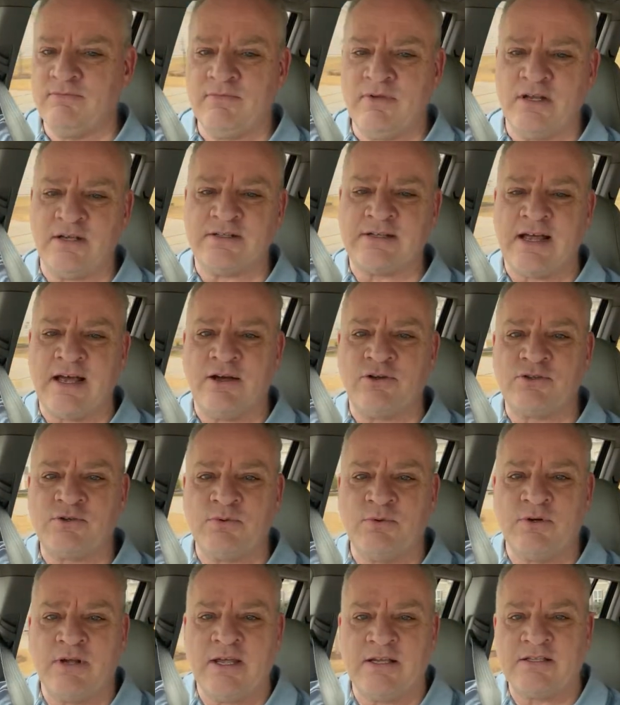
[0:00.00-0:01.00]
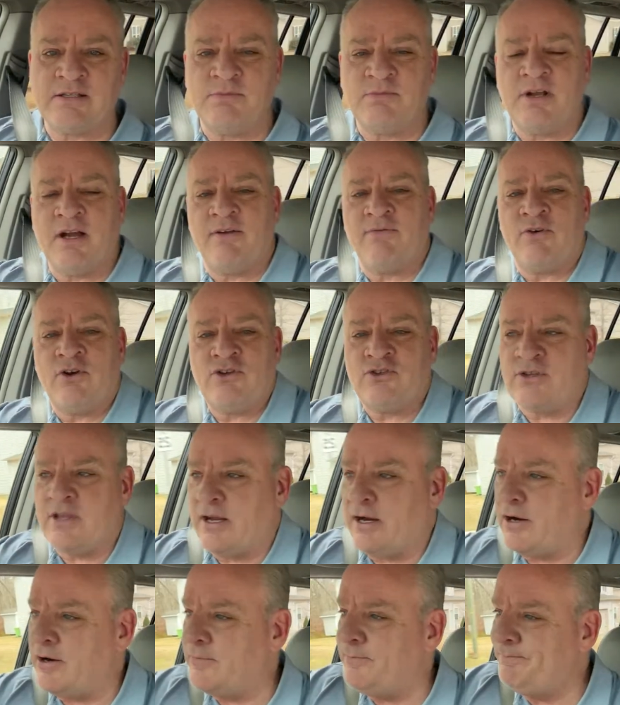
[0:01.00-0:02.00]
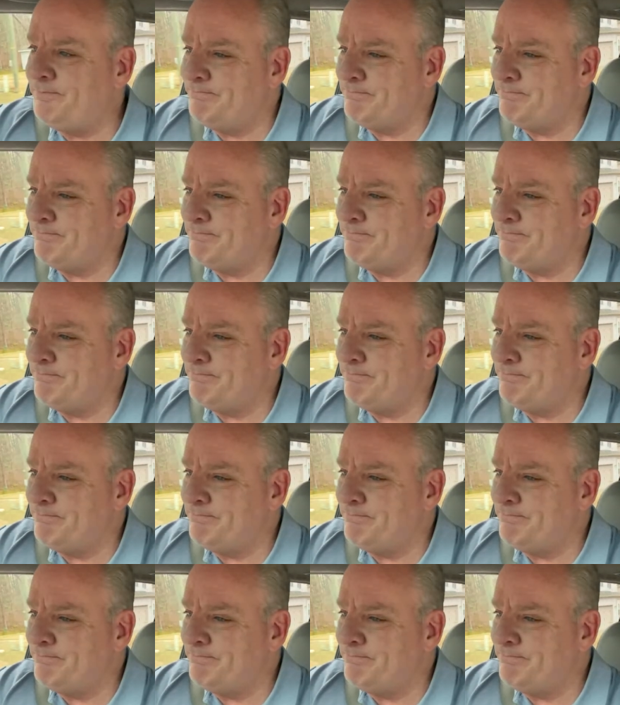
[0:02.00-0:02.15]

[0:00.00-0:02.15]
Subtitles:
his house will get some coverage there,